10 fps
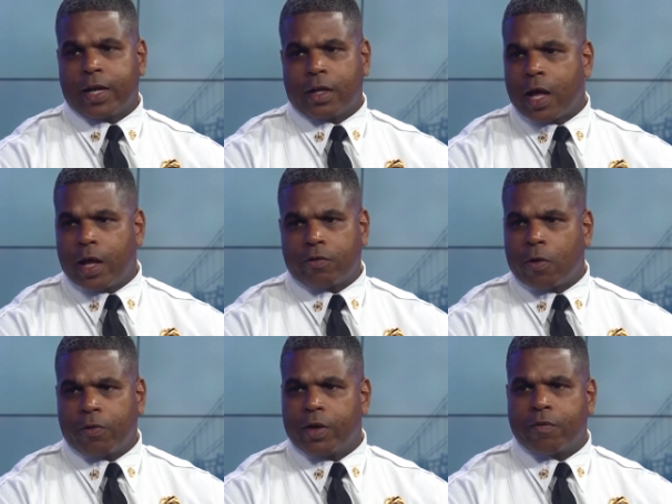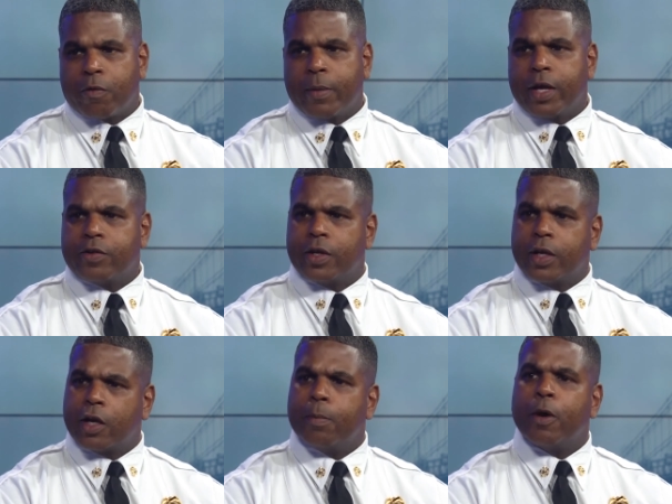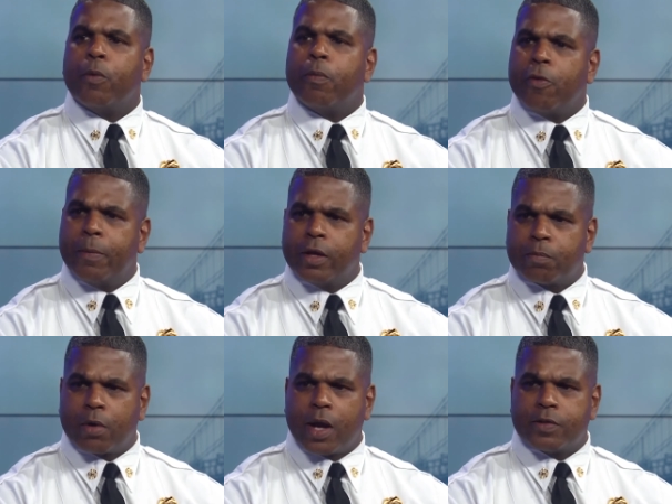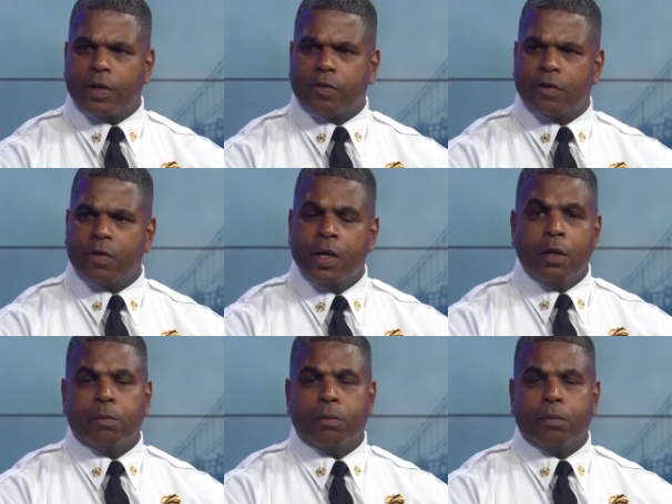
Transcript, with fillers: analyze all the information and come up with the best processes.